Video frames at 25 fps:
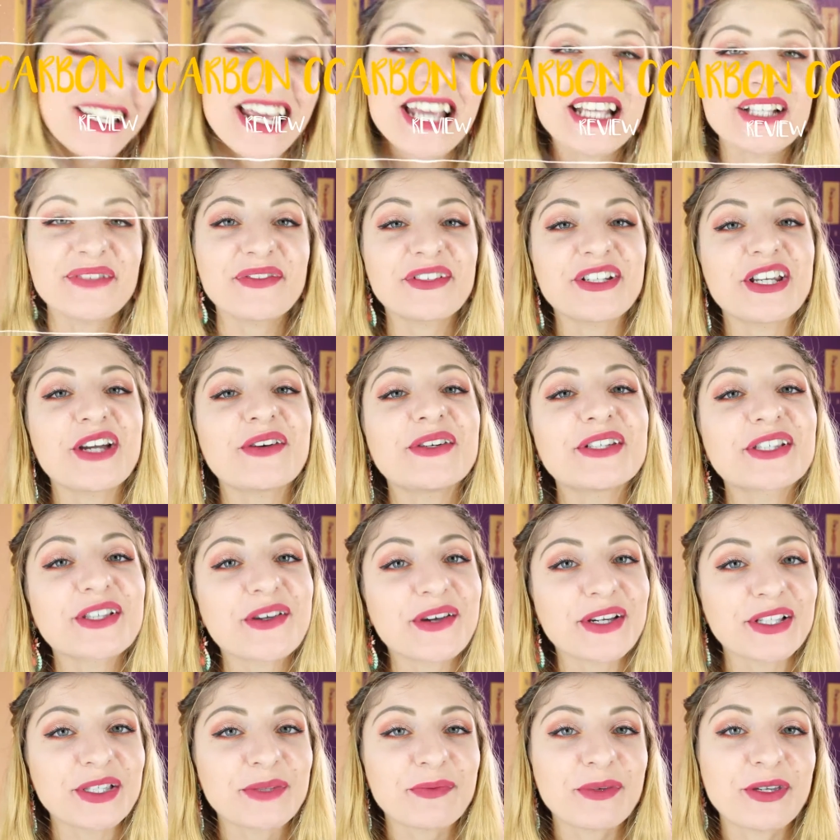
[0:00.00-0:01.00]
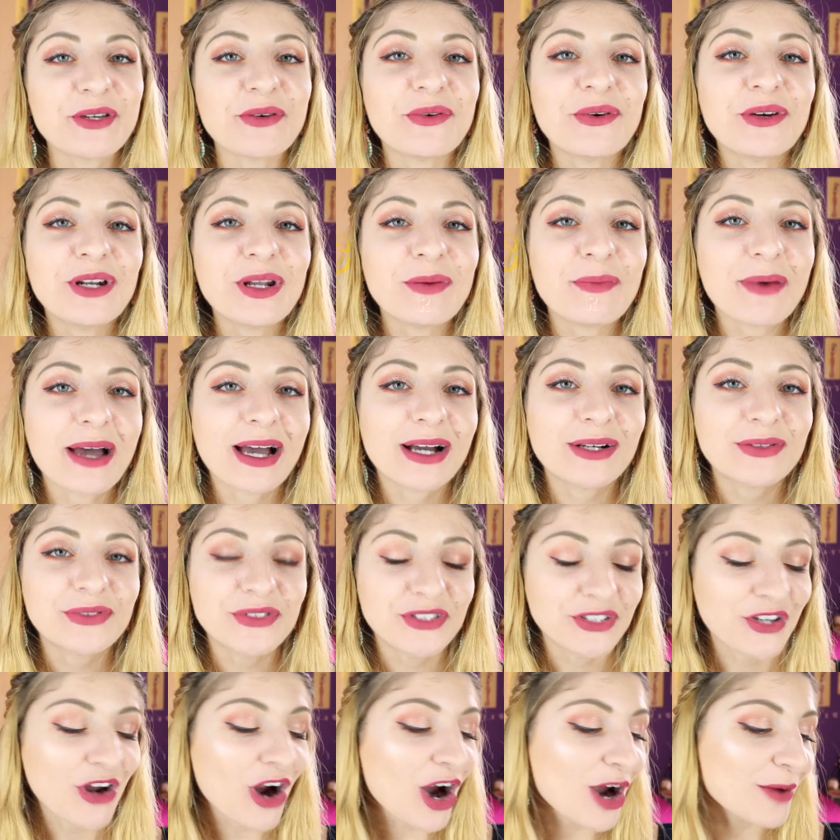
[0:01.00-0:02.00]
Today's video is going to be all
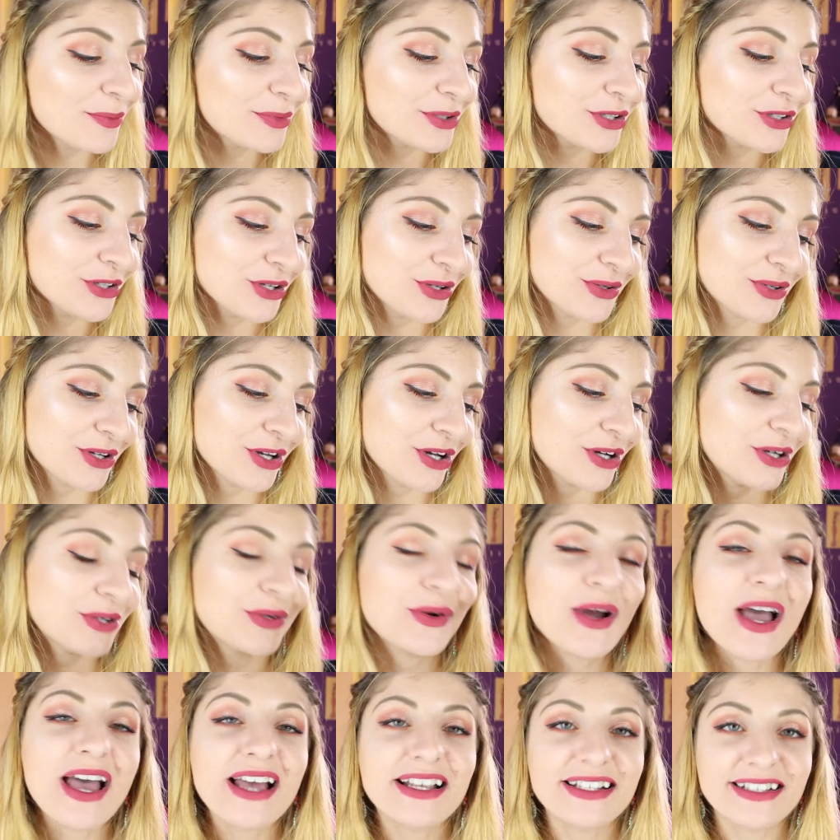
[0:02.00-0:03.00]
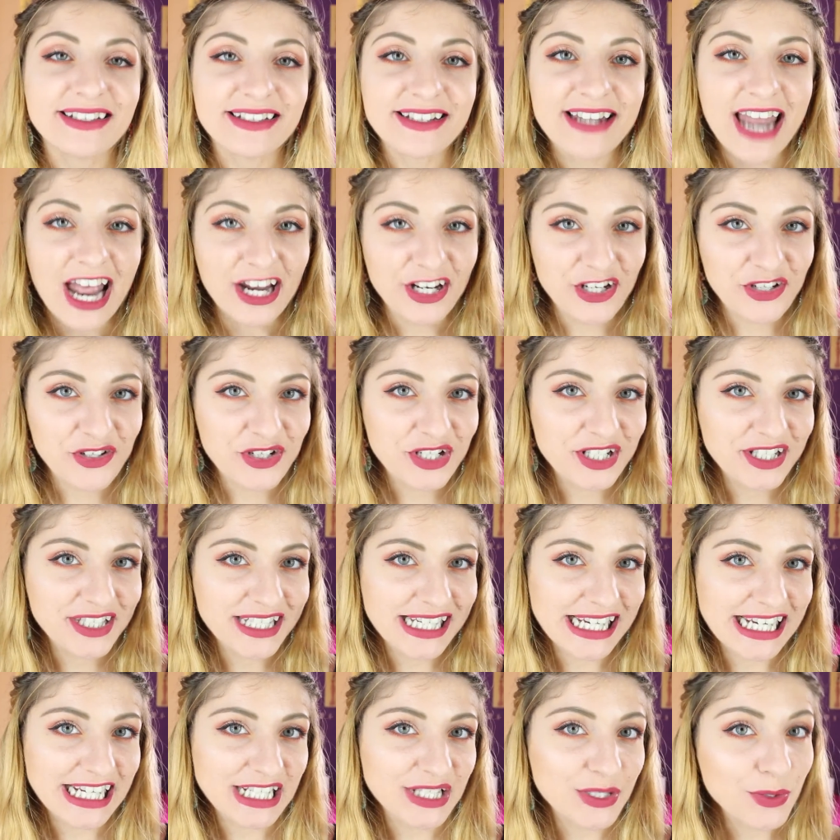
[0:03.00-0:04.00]
about the Carbon Coco Natural
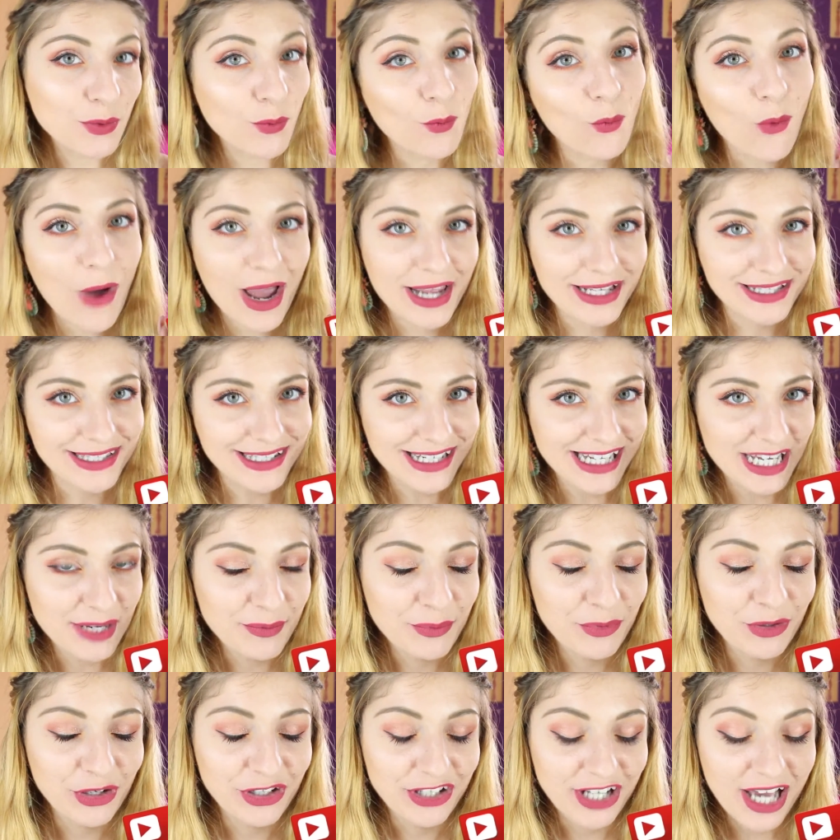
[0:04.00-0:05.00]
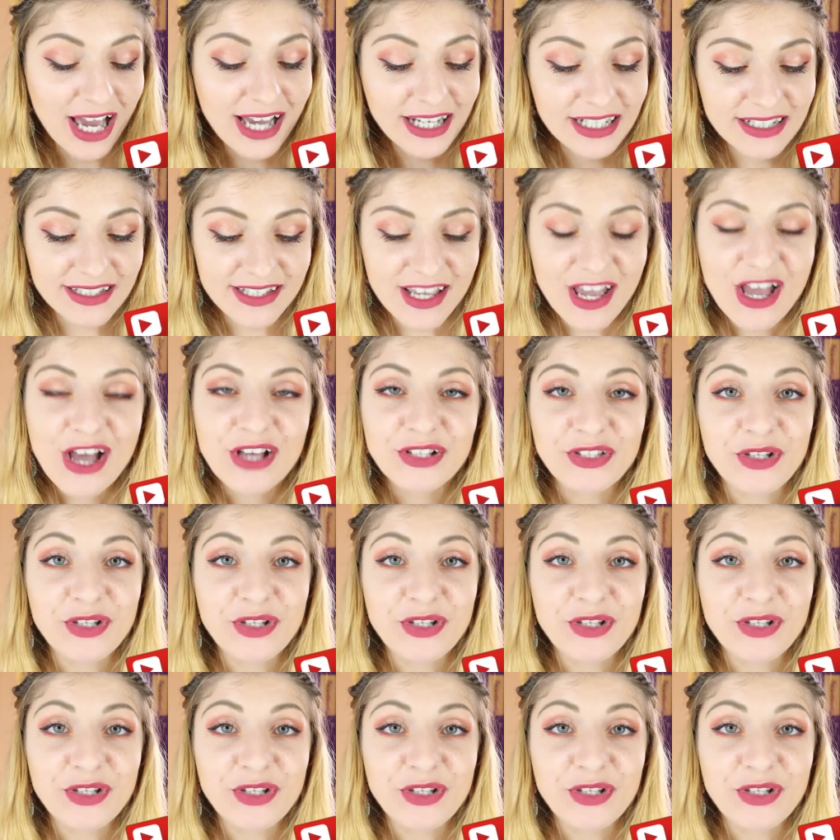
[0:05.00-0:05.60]
Teeth Whitening product.